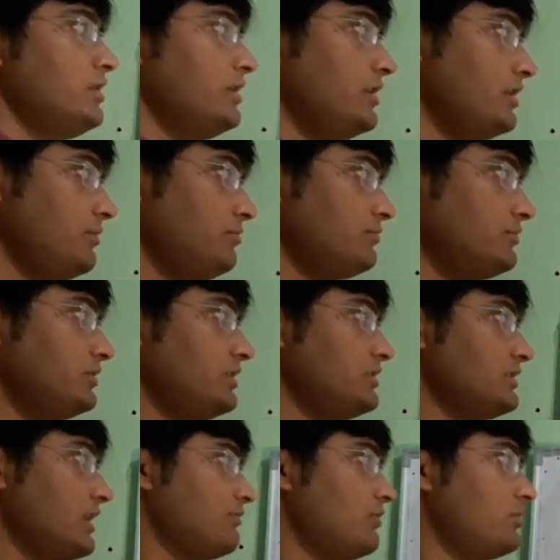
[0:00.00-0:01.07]
if these
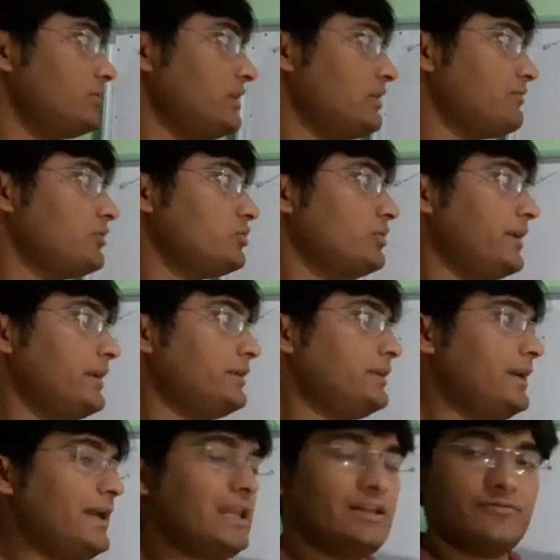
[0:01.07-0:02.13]
alpha 1, alpha 2 and
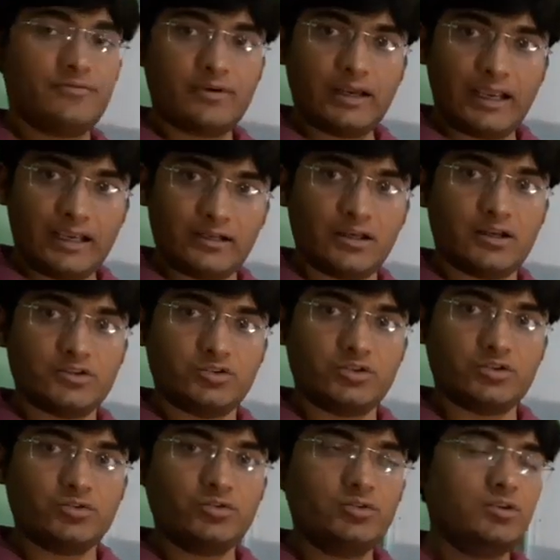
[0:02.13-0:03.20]
alpha n are
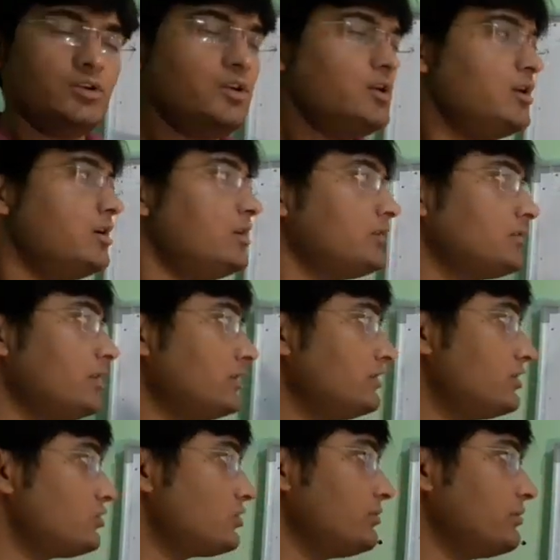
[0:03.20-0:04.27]
0, then
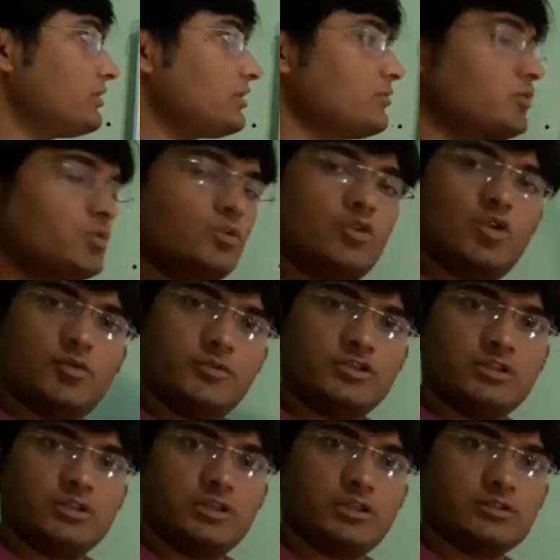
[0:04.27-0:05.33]
this will become your
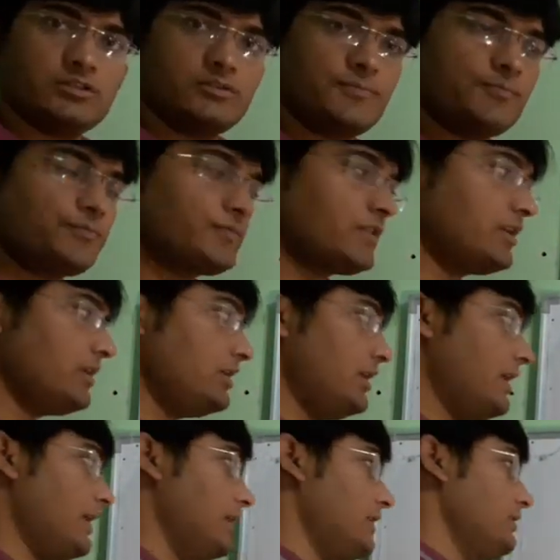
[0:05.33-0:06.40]
homogeneous.
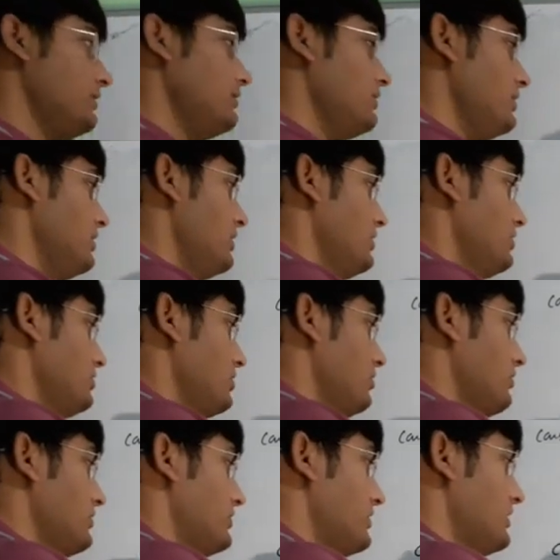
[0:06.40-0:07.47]
And so
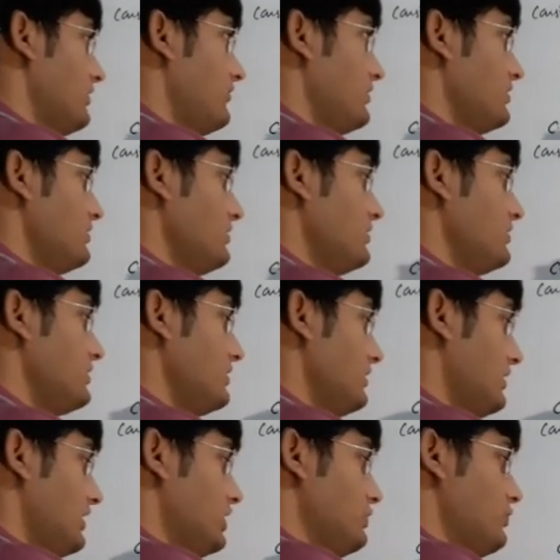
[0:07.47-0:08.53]
our CF is
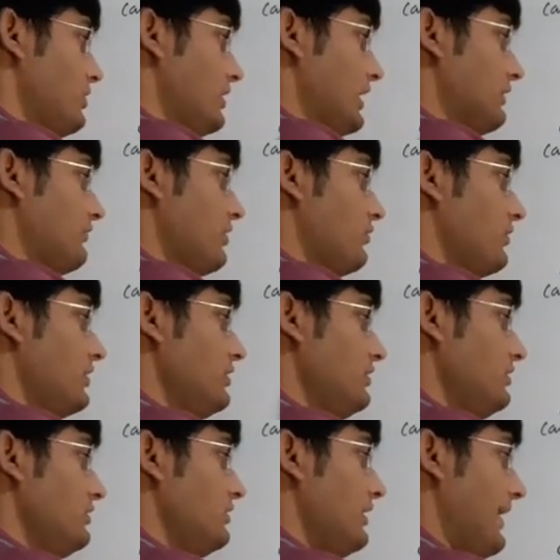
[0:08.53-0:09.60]
e power alpha
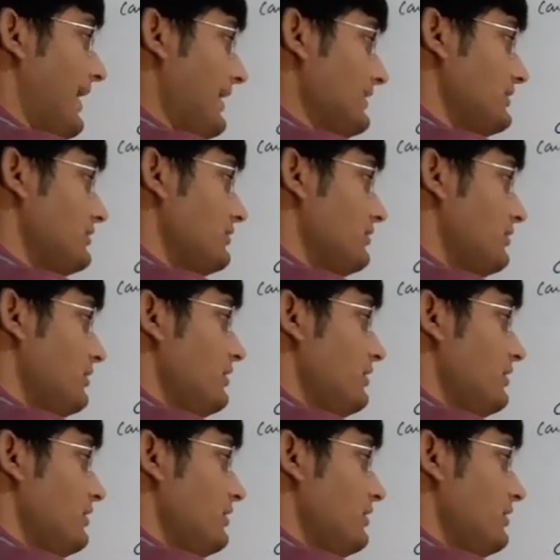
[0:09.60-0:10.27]
1 x,